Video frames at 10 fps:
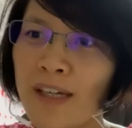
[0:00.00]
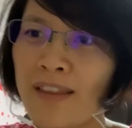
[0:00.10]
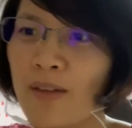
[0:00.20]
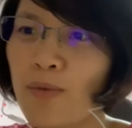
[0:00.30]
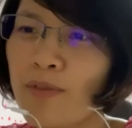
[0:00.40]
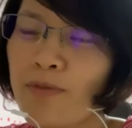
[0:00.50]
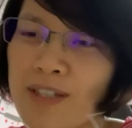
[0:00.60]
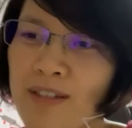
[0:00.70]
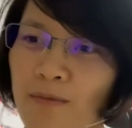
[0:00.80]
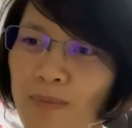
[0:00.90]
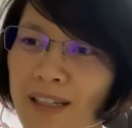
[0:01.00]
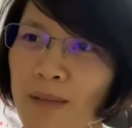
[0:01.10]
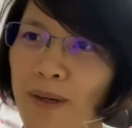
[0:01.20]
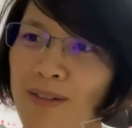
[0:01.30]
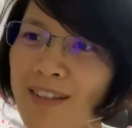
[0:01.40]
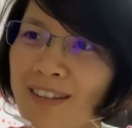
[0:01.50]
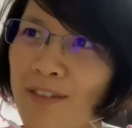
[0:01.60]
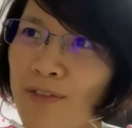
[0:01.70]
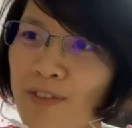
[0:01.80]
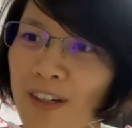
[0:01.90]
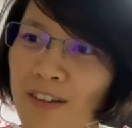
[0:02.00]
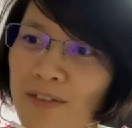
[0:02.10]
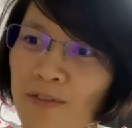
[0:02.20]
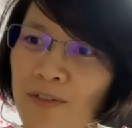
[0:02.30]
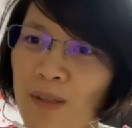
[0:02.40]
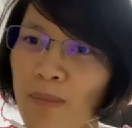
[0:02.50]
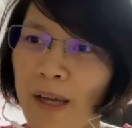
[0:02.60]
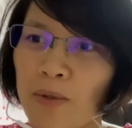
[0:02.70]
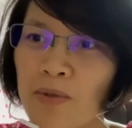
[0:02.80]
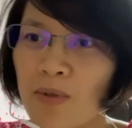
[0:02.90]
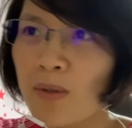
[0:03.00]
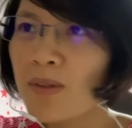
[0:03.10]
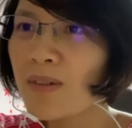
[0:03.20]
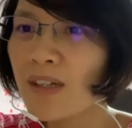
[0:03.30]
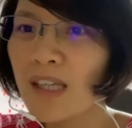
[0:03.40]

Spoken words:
I think we've received many positive feedback also.